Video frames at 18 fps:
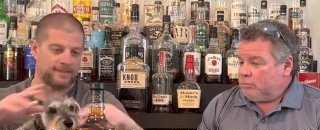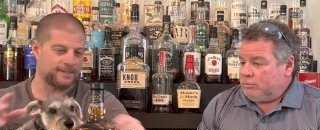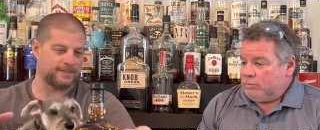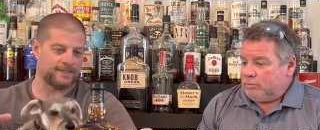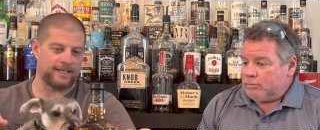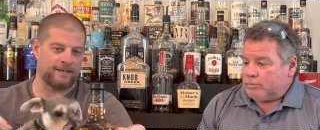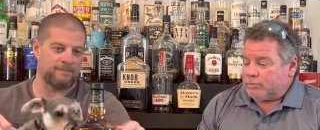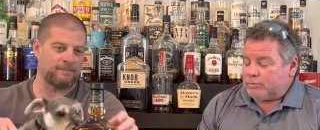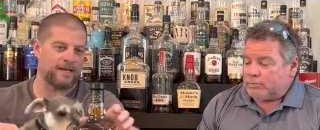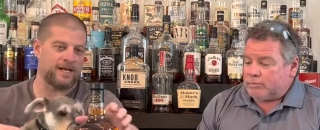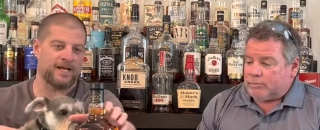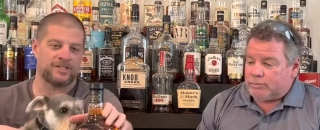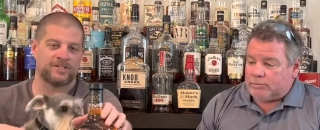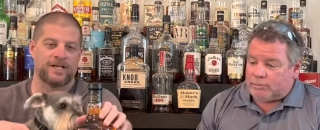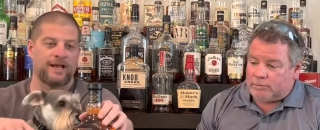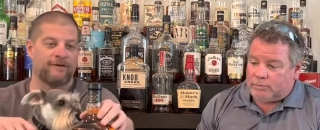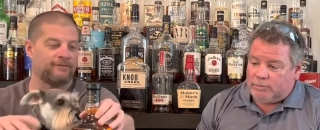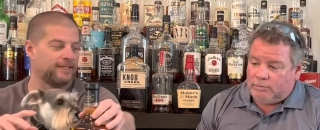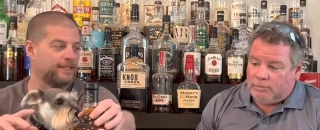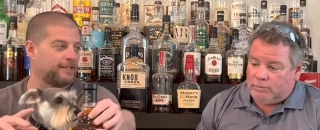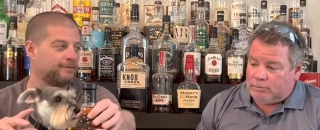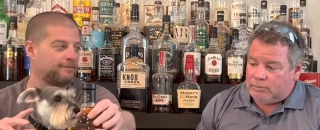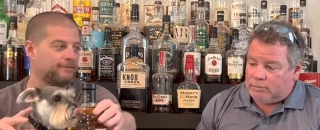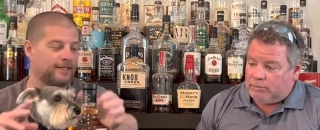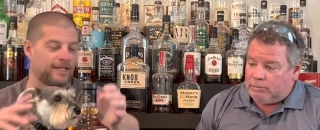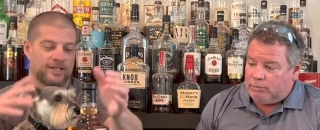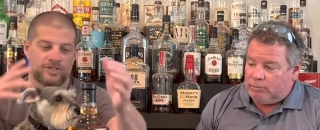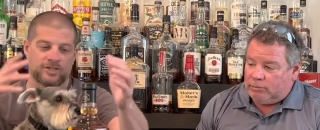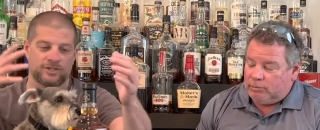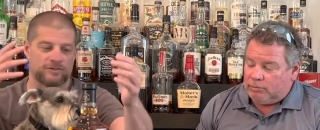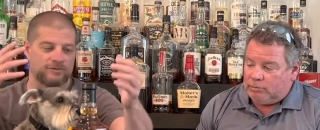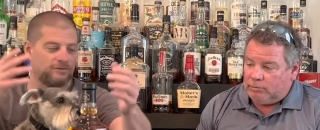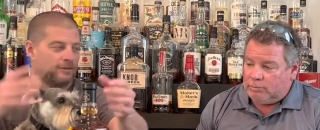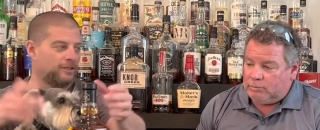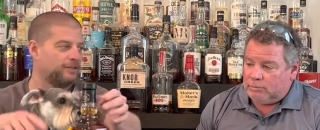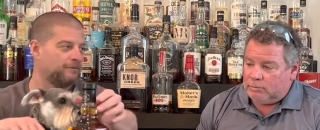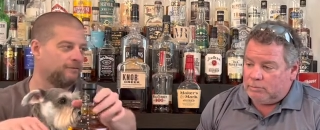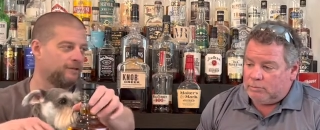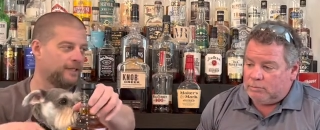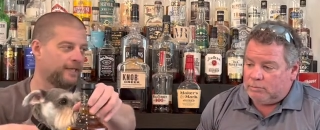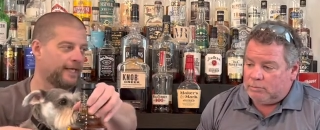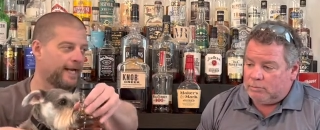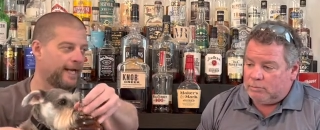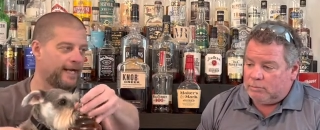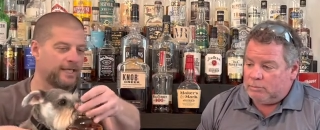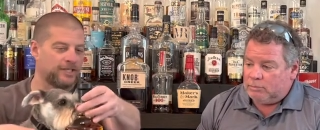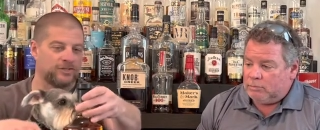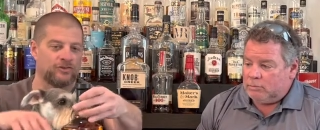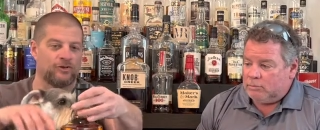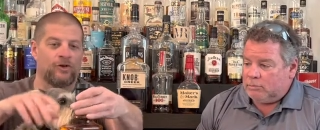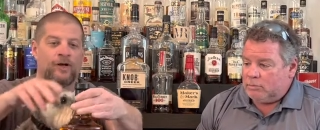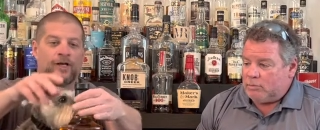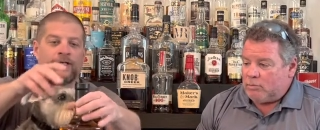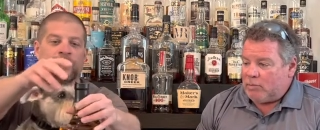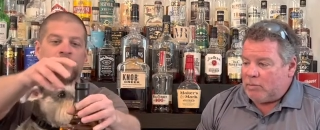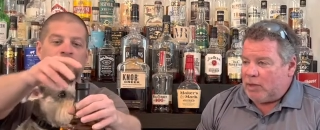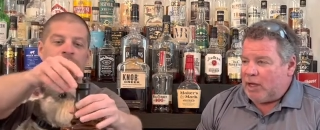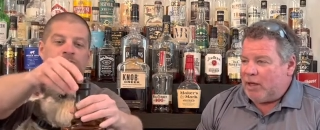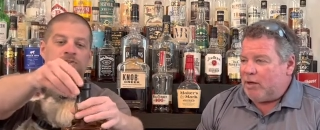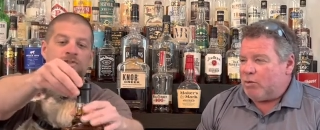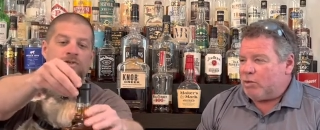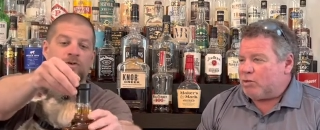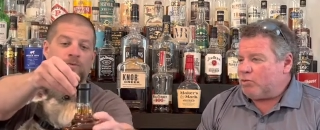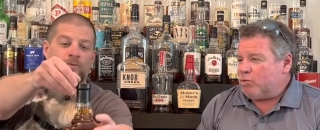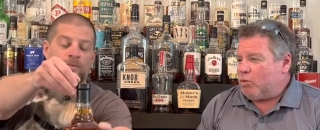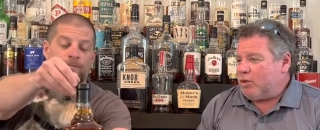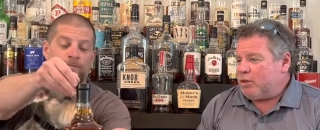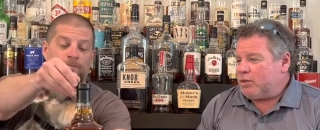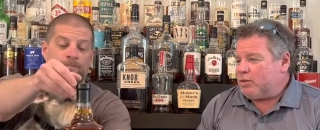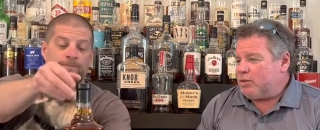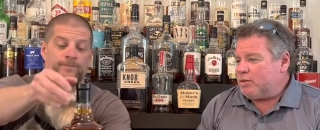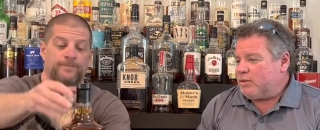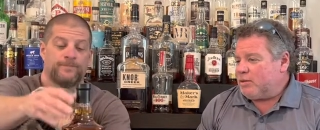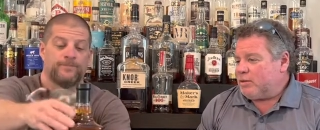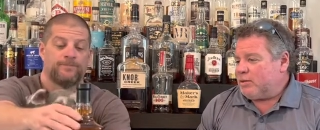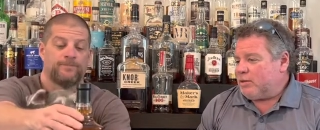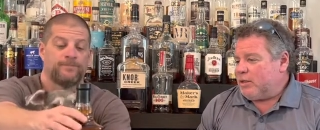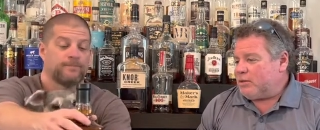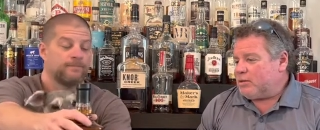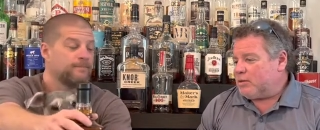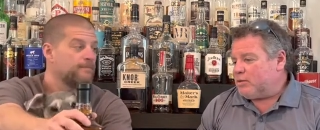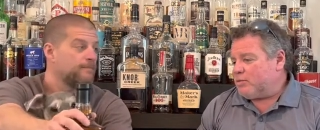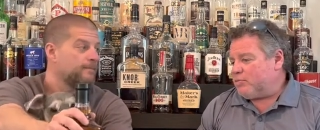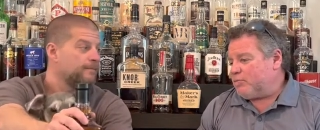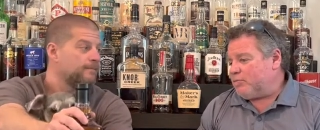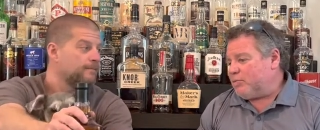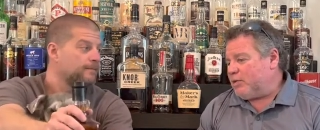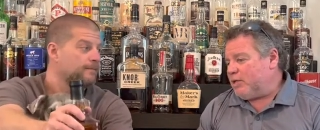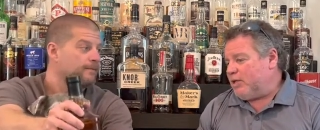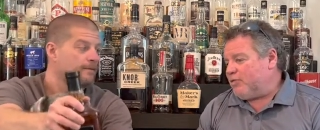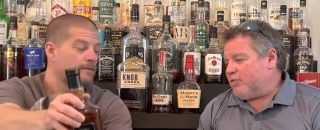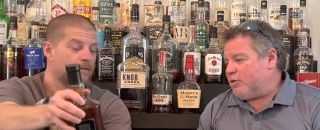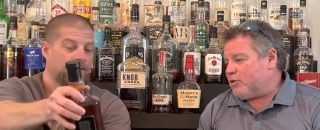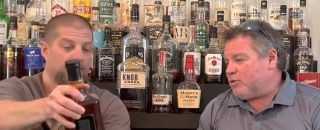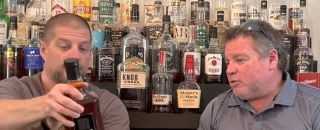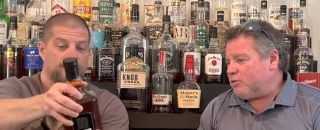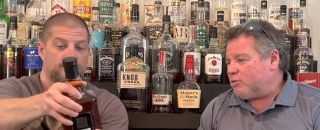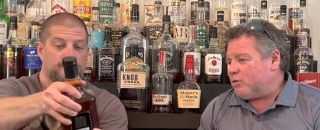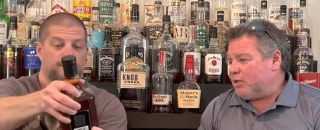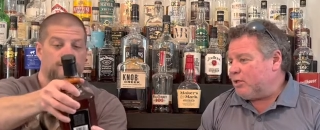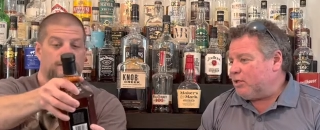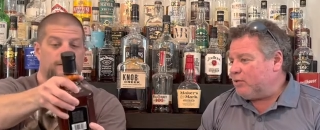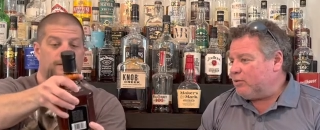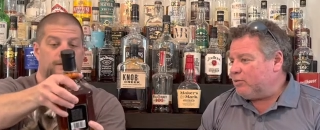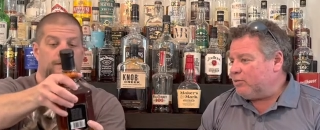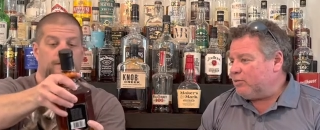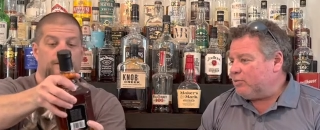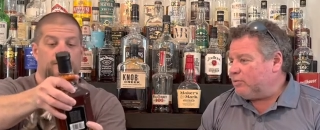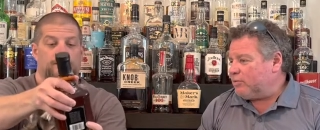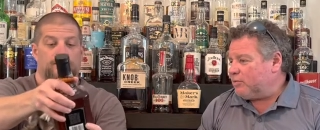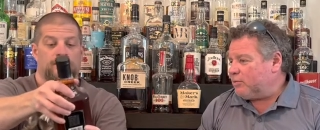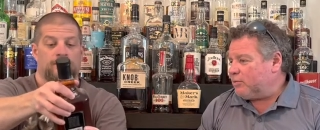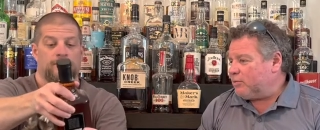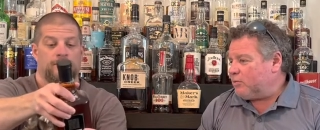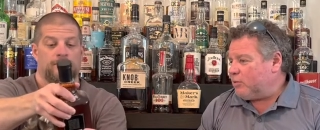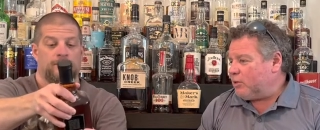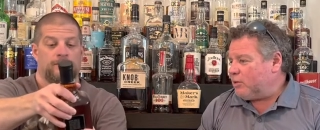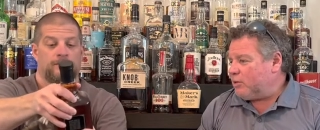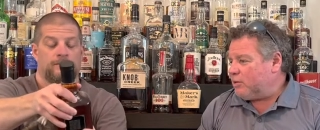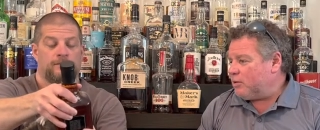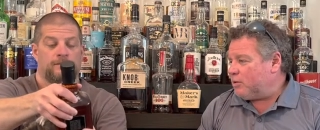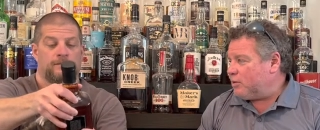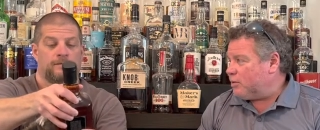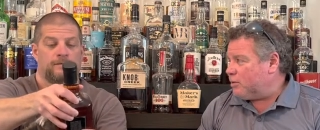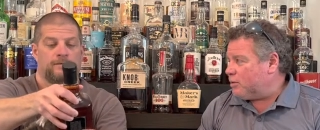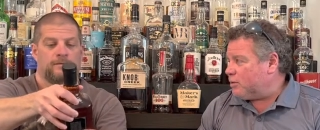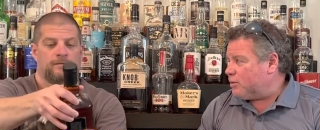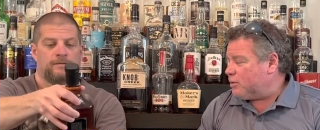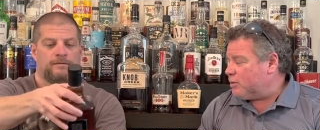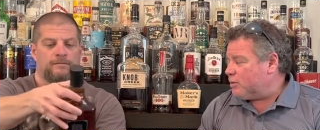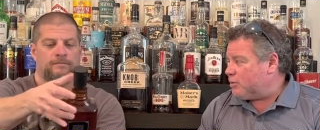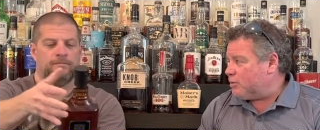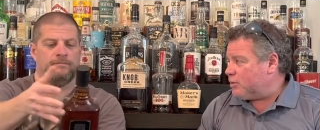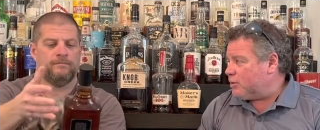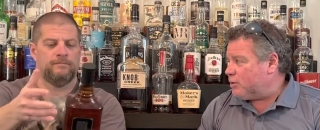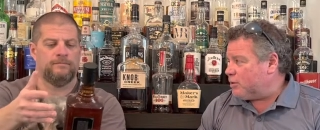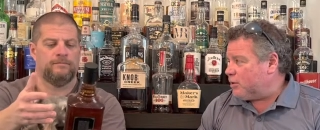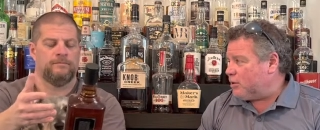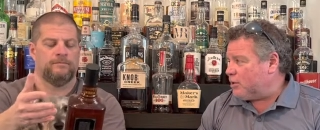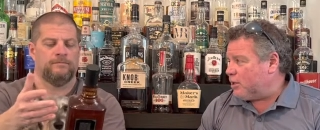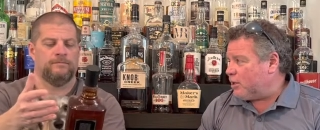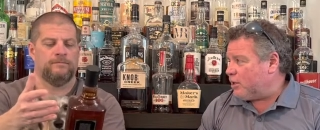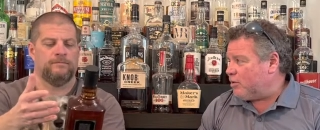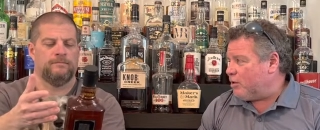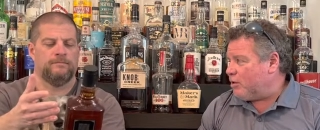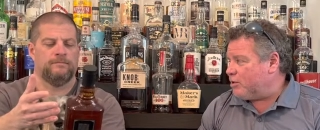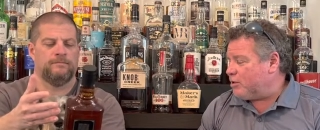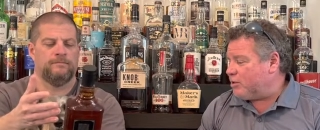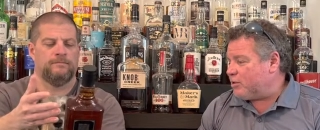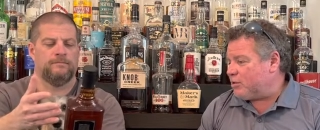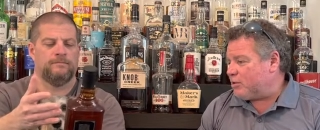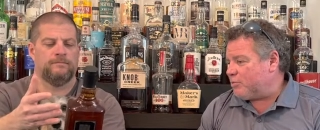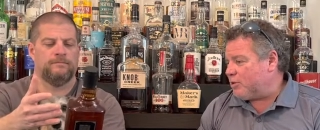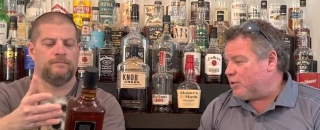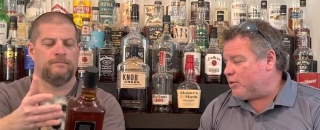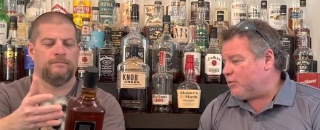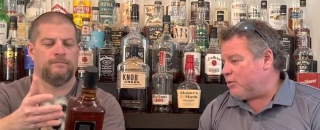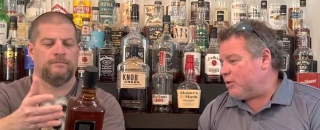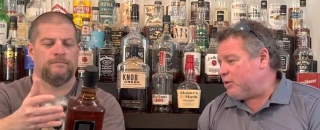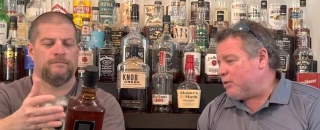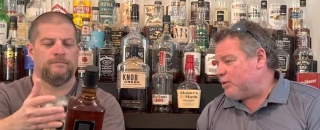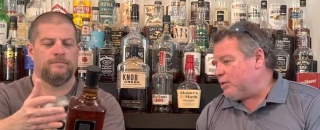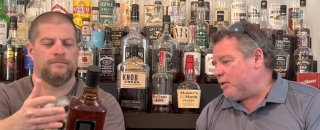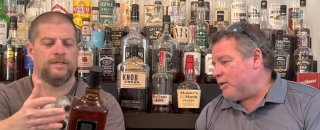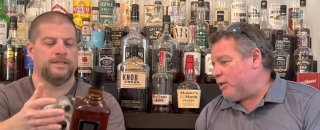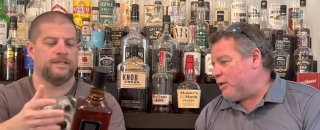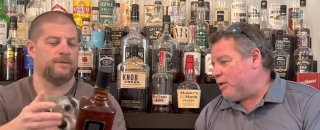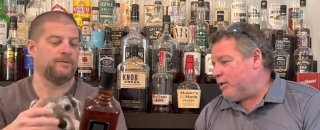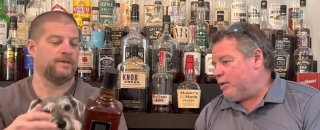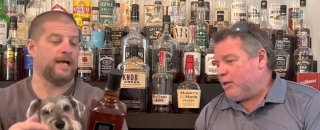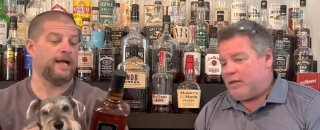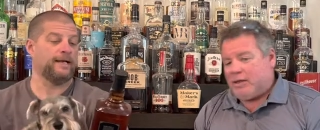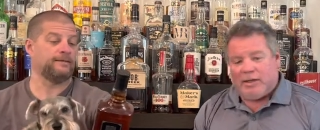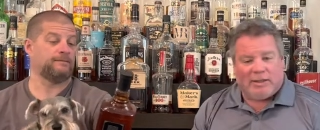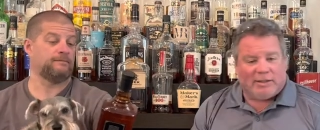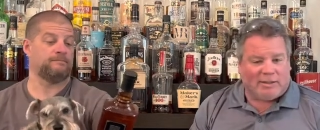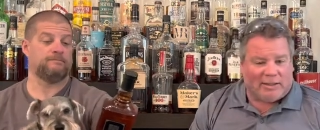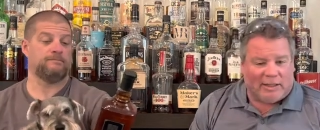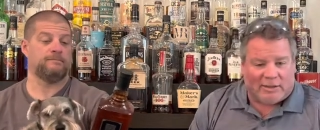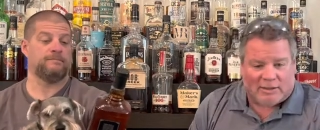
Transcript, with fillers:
Speaker 1: same mash, everything. It's just literally aged longer. And it so, was what?
Speaker 2: It's the official drink of what? The Kentucky Legend or something? Is that what I? It said